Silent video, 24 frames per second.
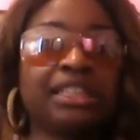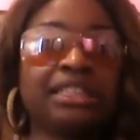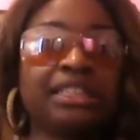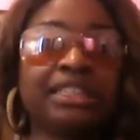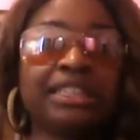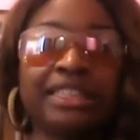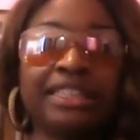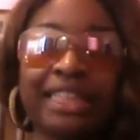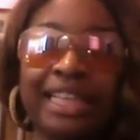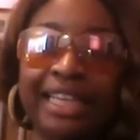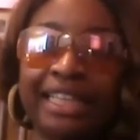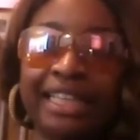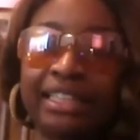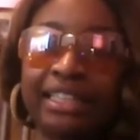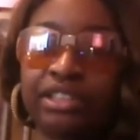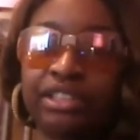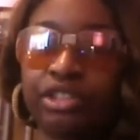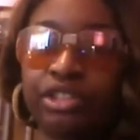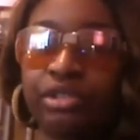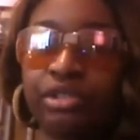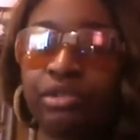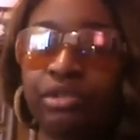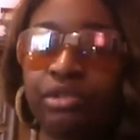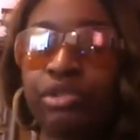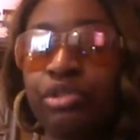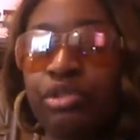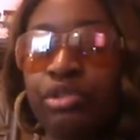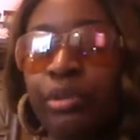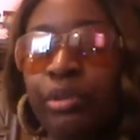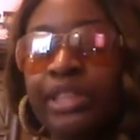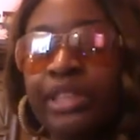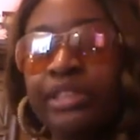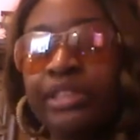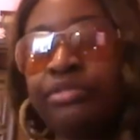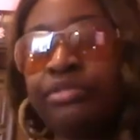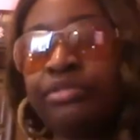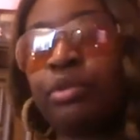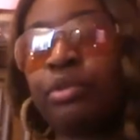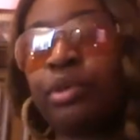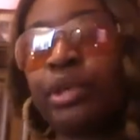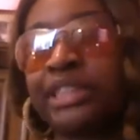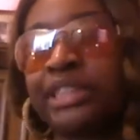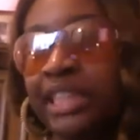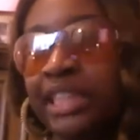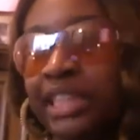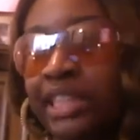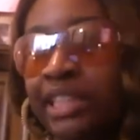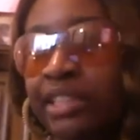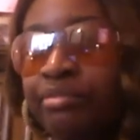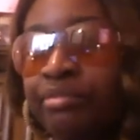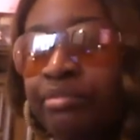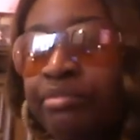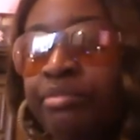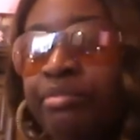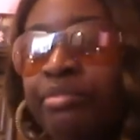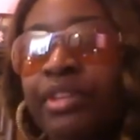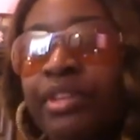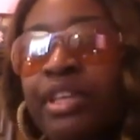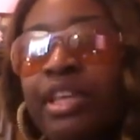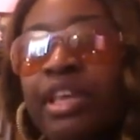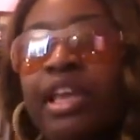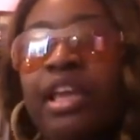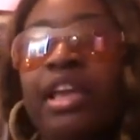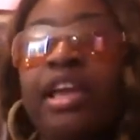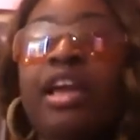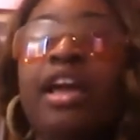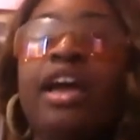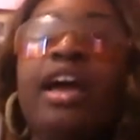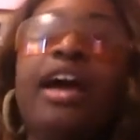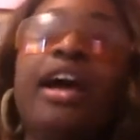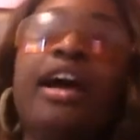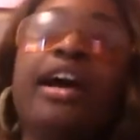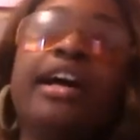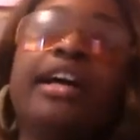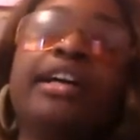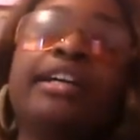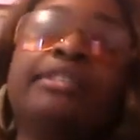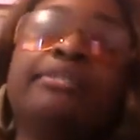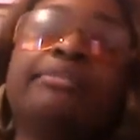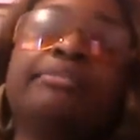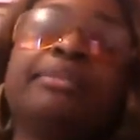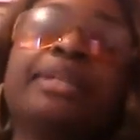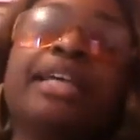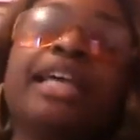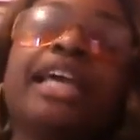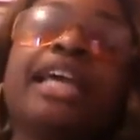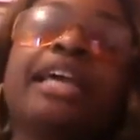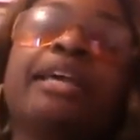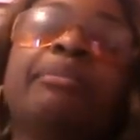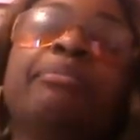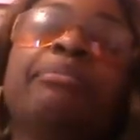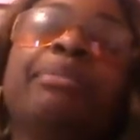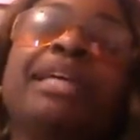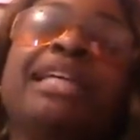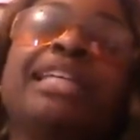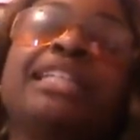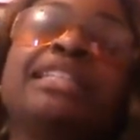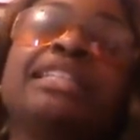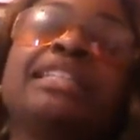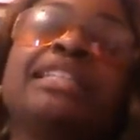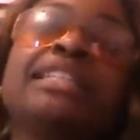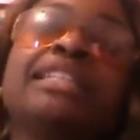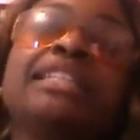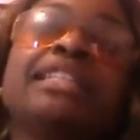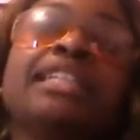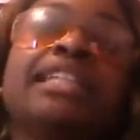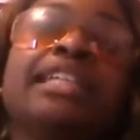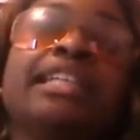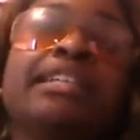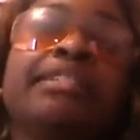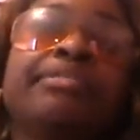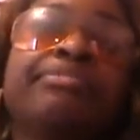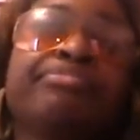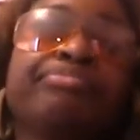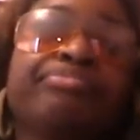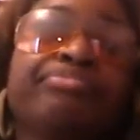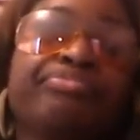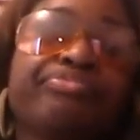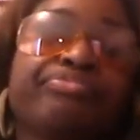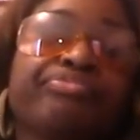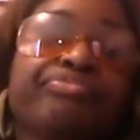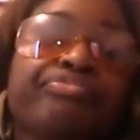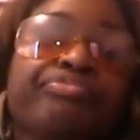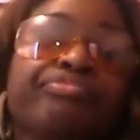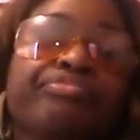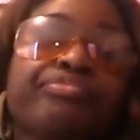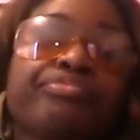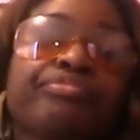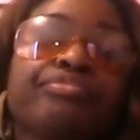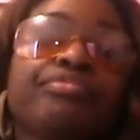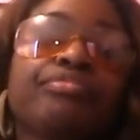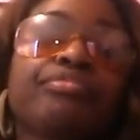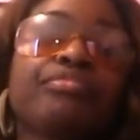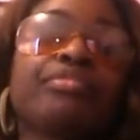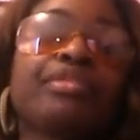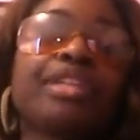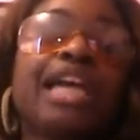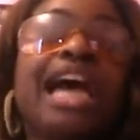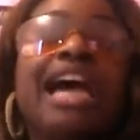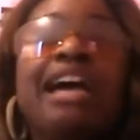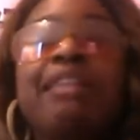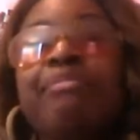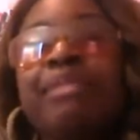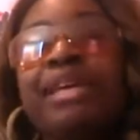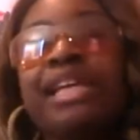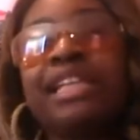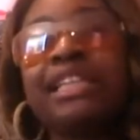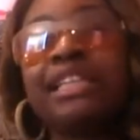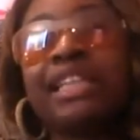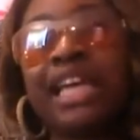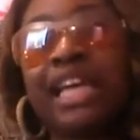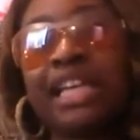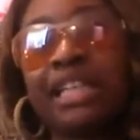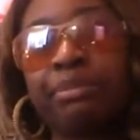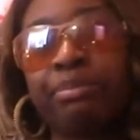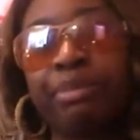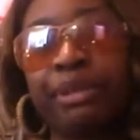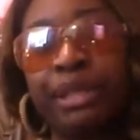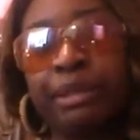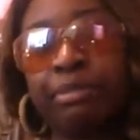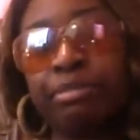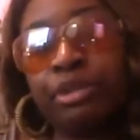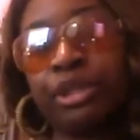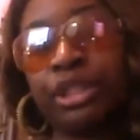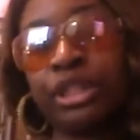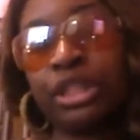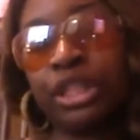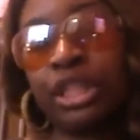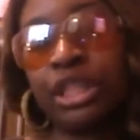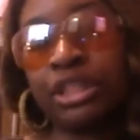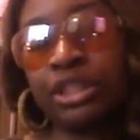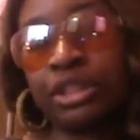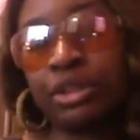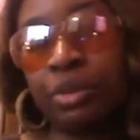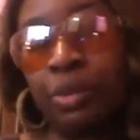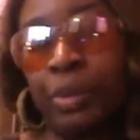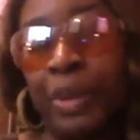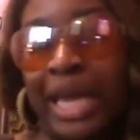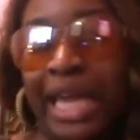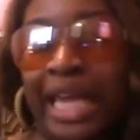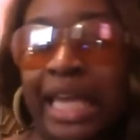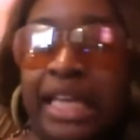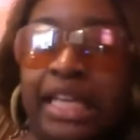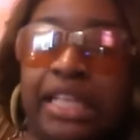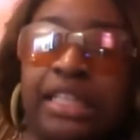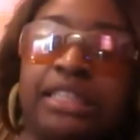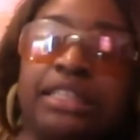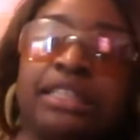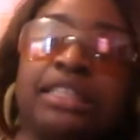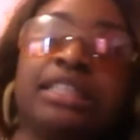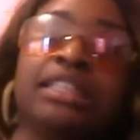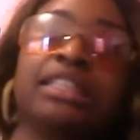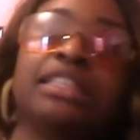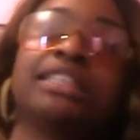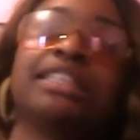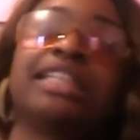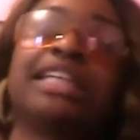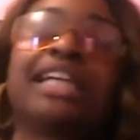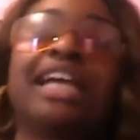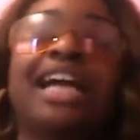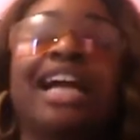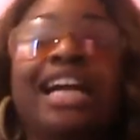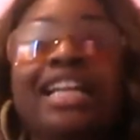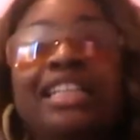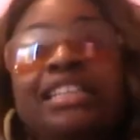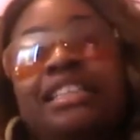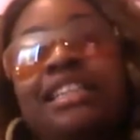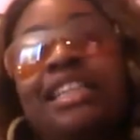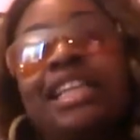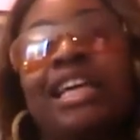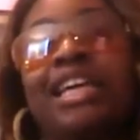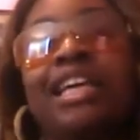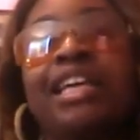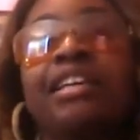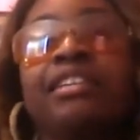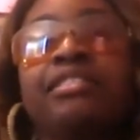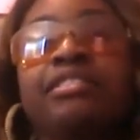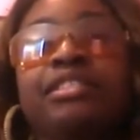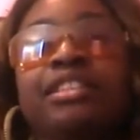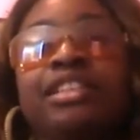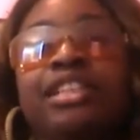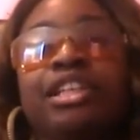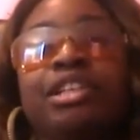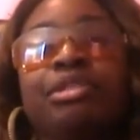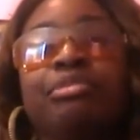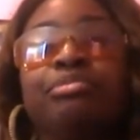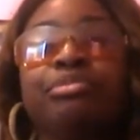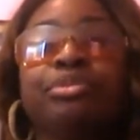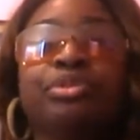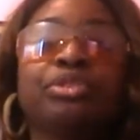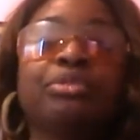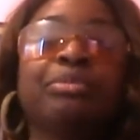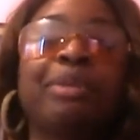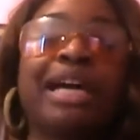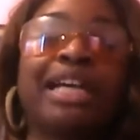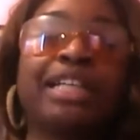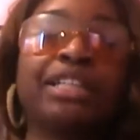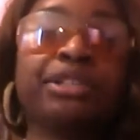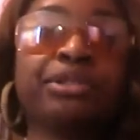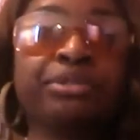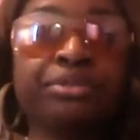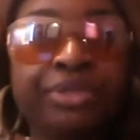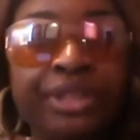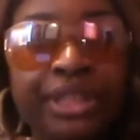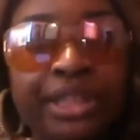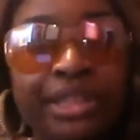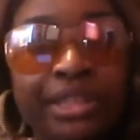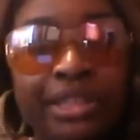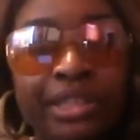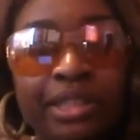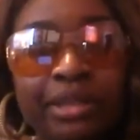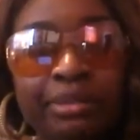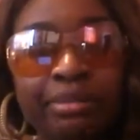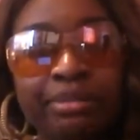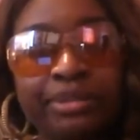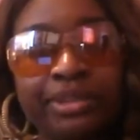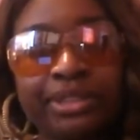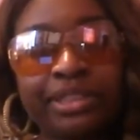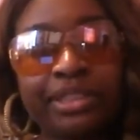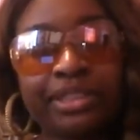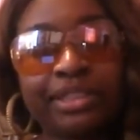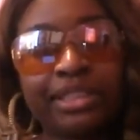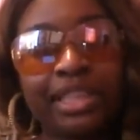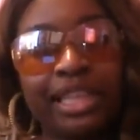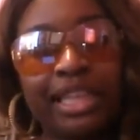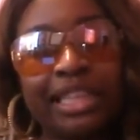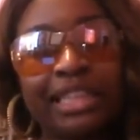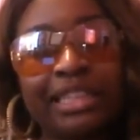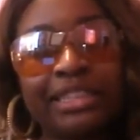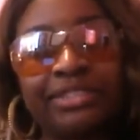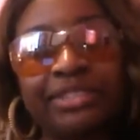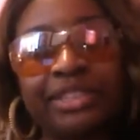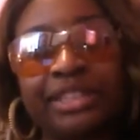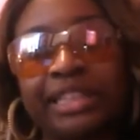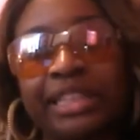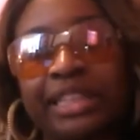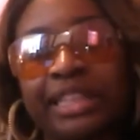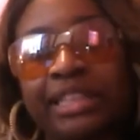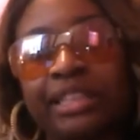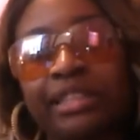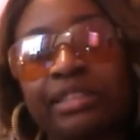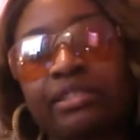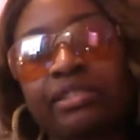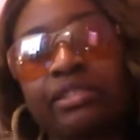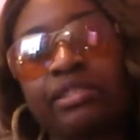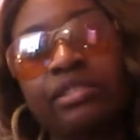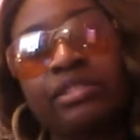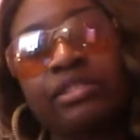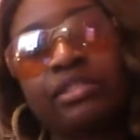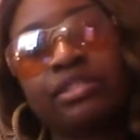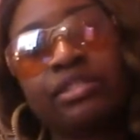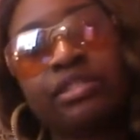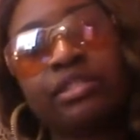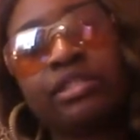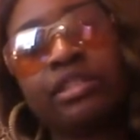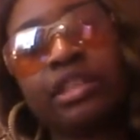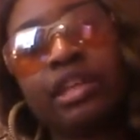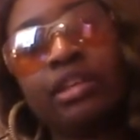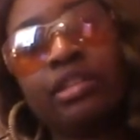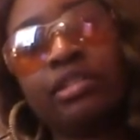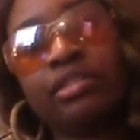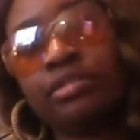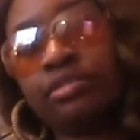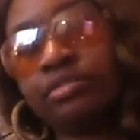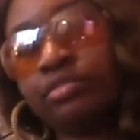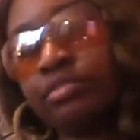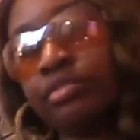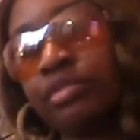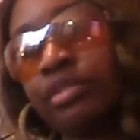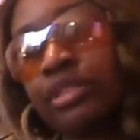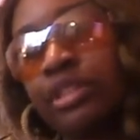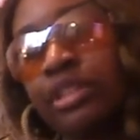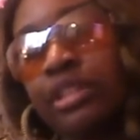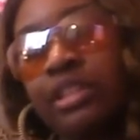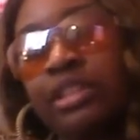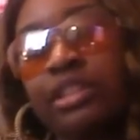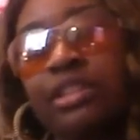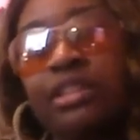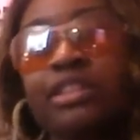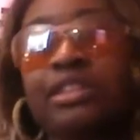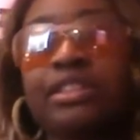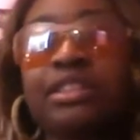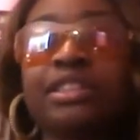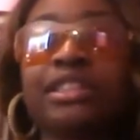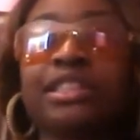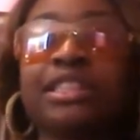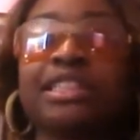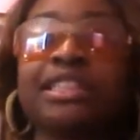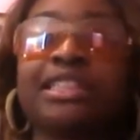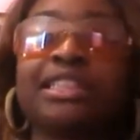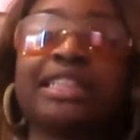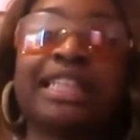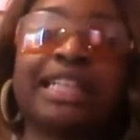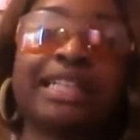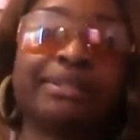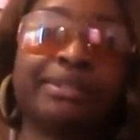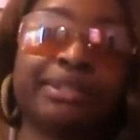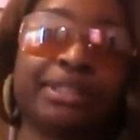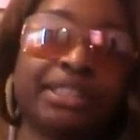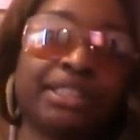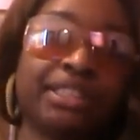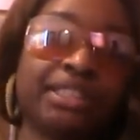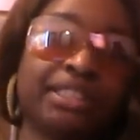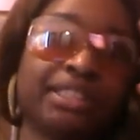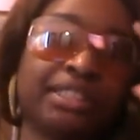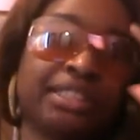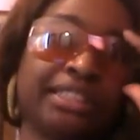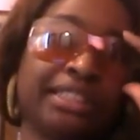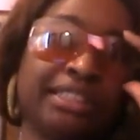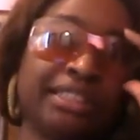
to like 2014. And basically I met a lot of people along the way that kind of like moved my career up and everything, so that was